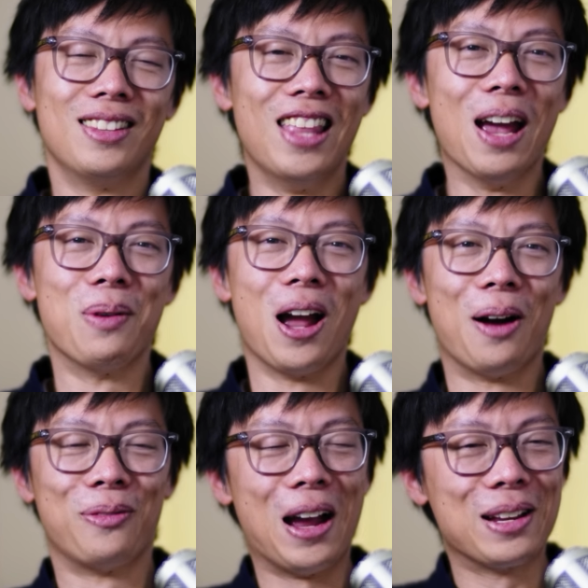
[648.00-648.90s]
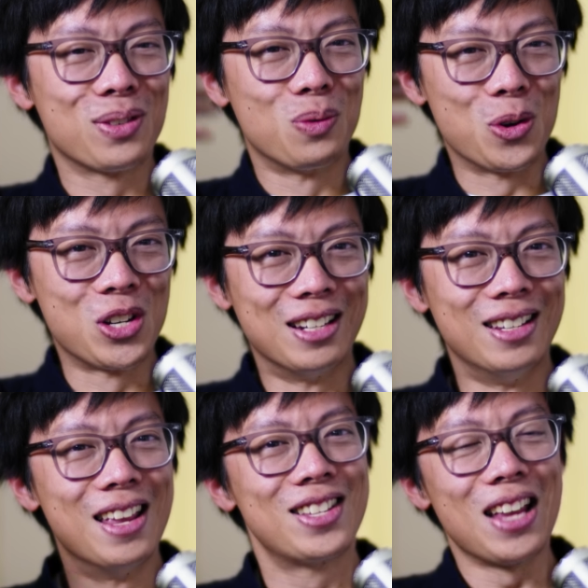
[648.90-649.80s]
There we are. Thanks for watching
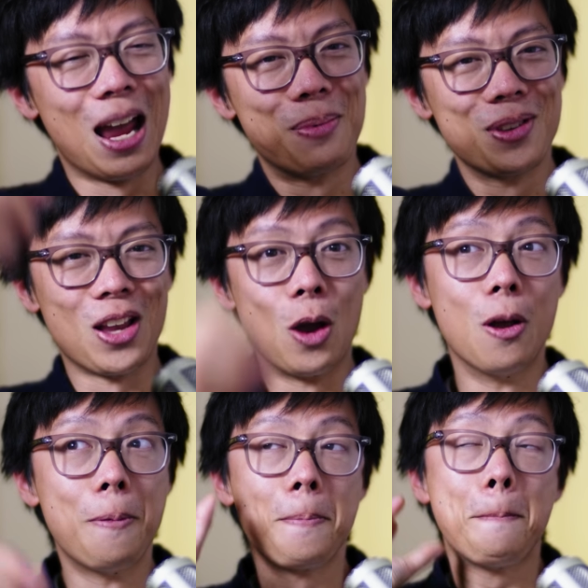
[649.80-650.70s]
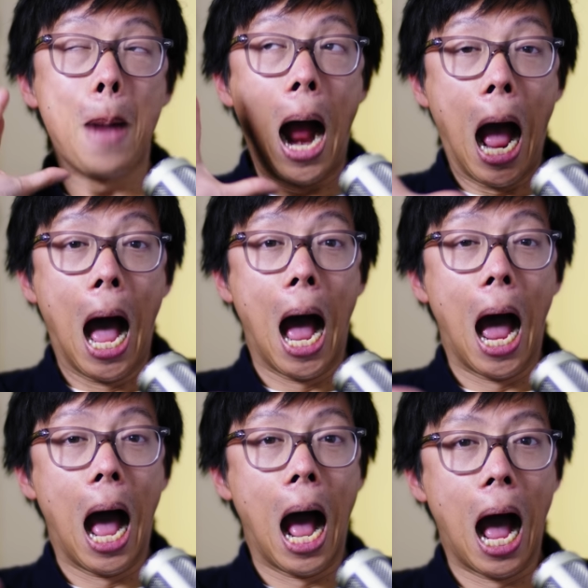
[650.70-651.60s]
this episode of
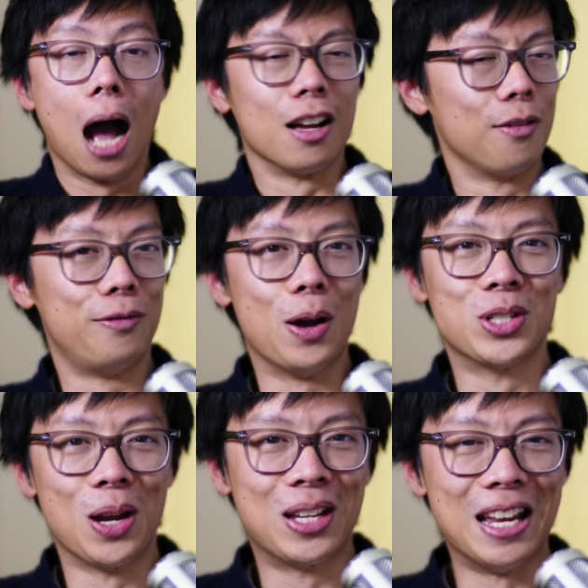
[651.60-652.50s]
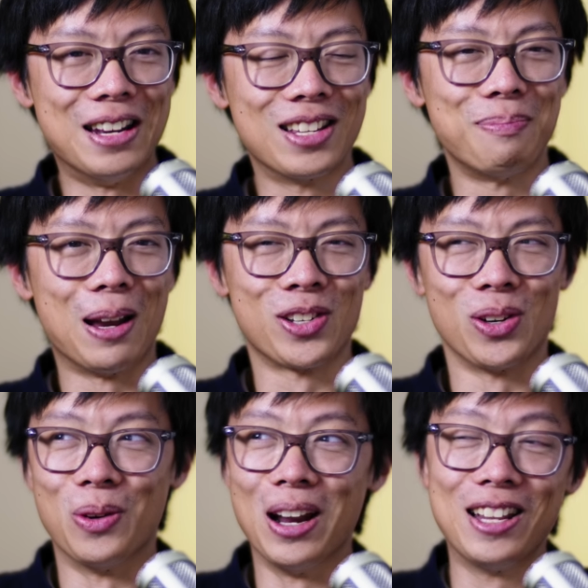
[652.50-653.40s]
Photokina
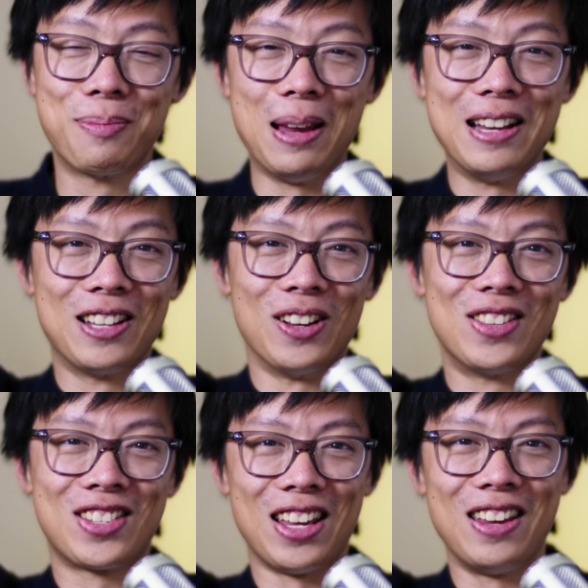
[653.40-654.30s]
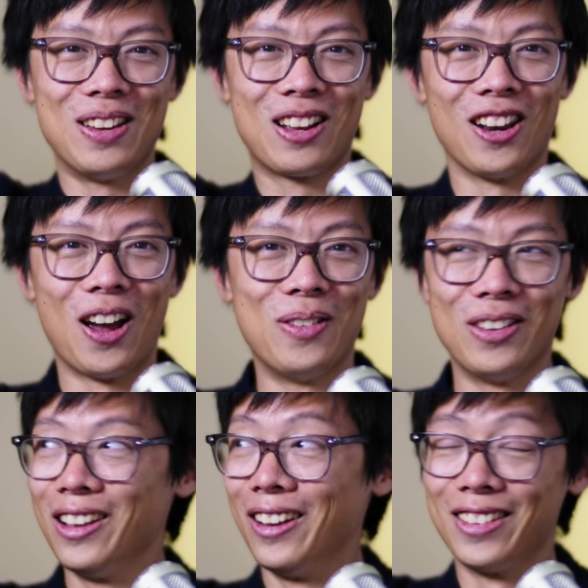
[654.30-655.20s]
Special. It's been good seeing you, Cologne.
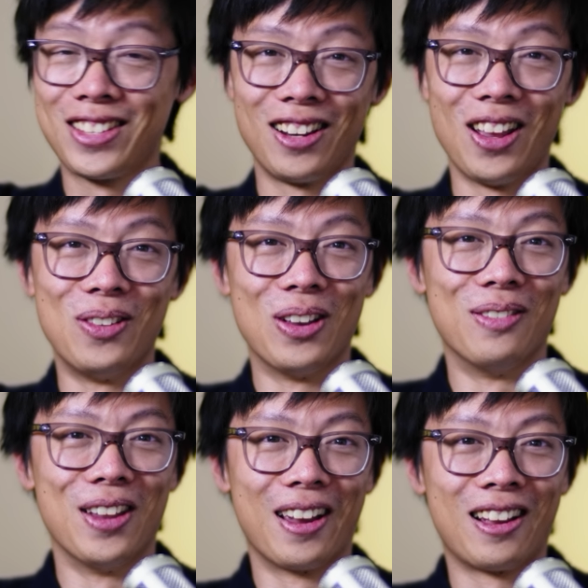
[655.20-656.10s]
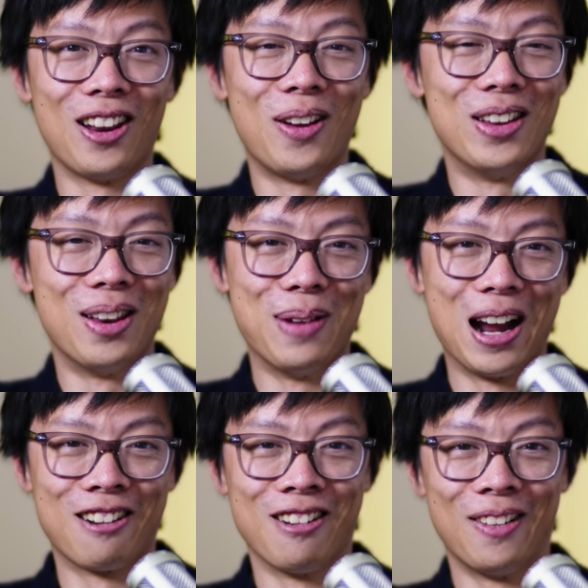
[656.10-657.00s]
Look, it's Cologne over there. Cologne in the
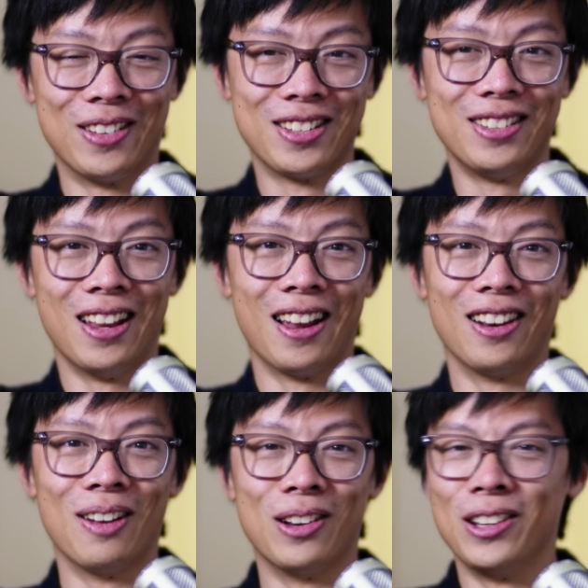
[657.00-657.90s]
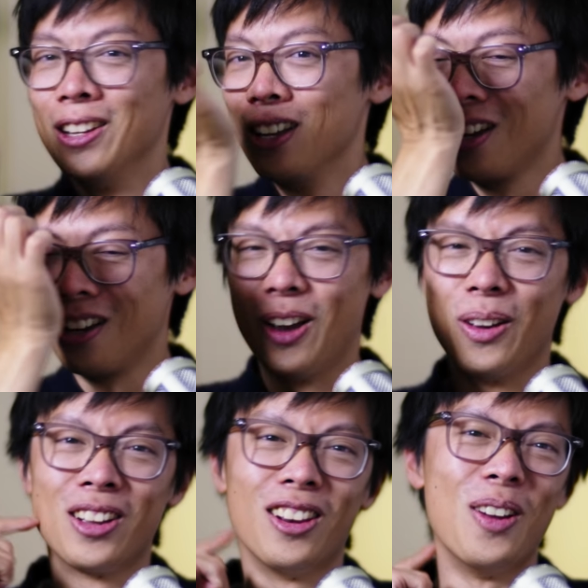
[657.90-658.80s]
background. Yeah, lovely.
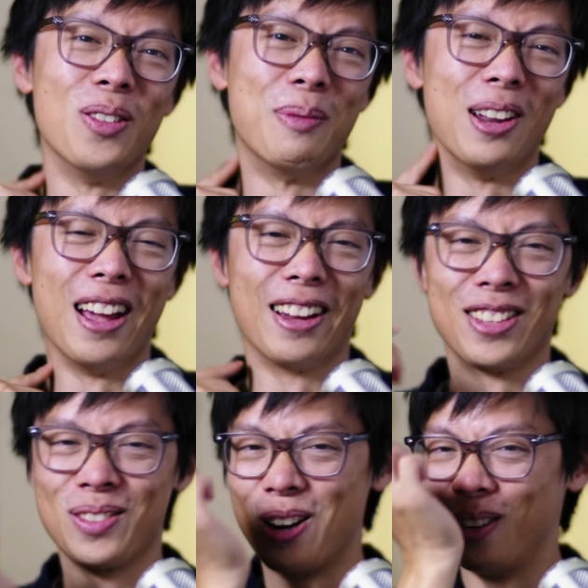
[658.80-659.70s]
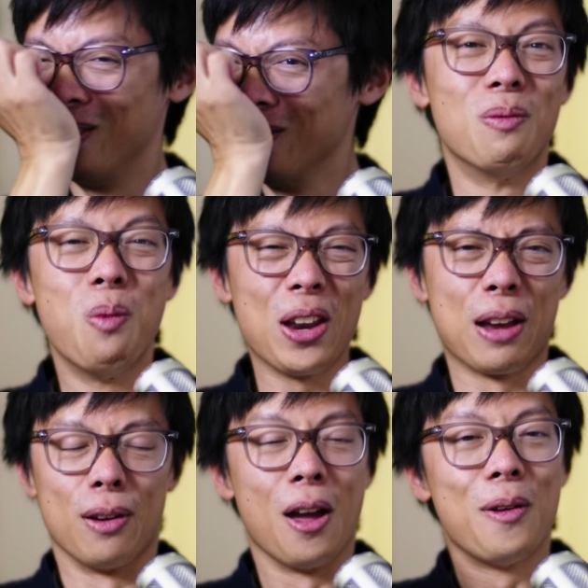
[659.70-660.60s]
Cologne on my neck as well.
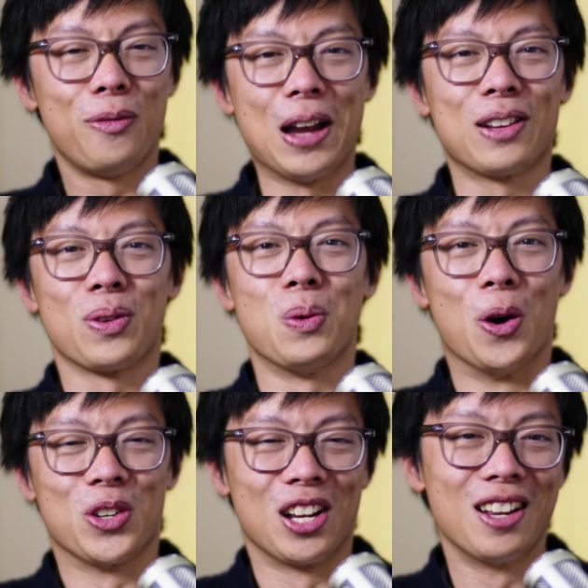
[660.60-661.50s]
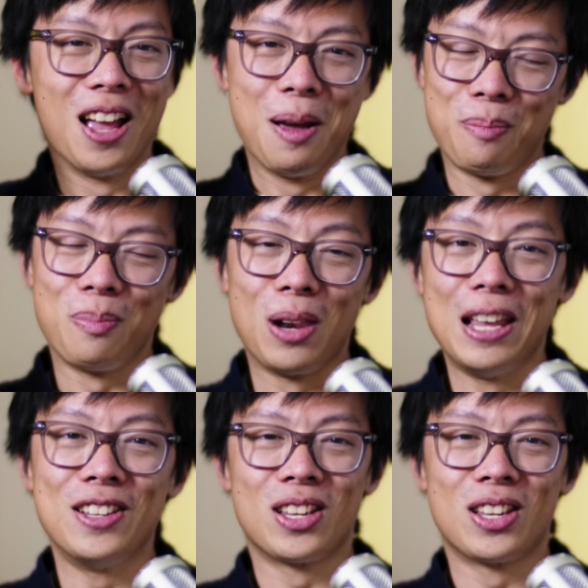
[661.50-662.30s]
Whatever. Thanks for watching. Please